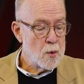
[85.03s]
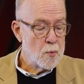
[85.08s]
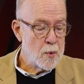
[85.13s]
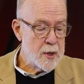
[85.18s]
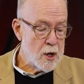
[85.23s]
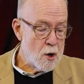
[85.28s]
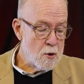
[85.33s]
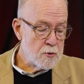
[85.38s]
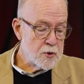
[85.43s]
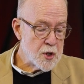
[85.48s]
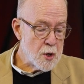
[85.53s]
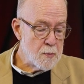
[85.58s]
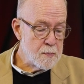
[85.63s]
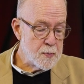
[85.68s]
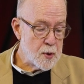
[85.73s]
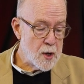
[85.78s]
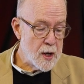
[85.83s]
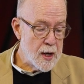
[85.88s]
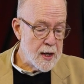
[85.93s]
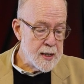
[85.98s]
We also
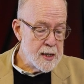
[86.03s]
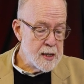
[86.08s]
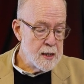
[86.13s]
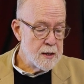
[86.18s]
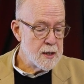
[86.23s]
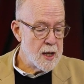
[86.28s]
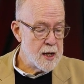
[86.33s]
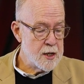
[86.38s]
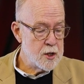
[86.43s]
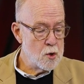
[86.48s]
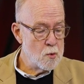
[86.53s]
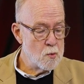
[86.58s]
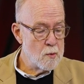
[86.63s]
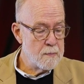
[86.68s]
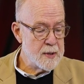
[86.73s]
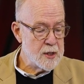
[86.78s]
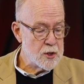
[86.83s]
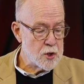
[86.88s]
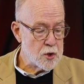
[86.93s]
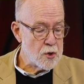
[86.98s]
pray that you will
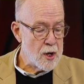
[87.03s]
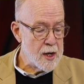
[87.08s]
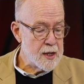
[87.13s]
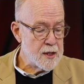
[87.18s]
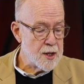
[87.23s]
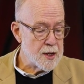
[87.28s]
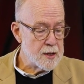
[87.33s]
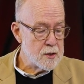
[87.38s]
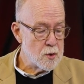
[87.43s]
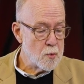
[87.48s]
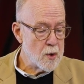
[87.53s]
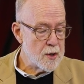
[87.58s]
be strengthened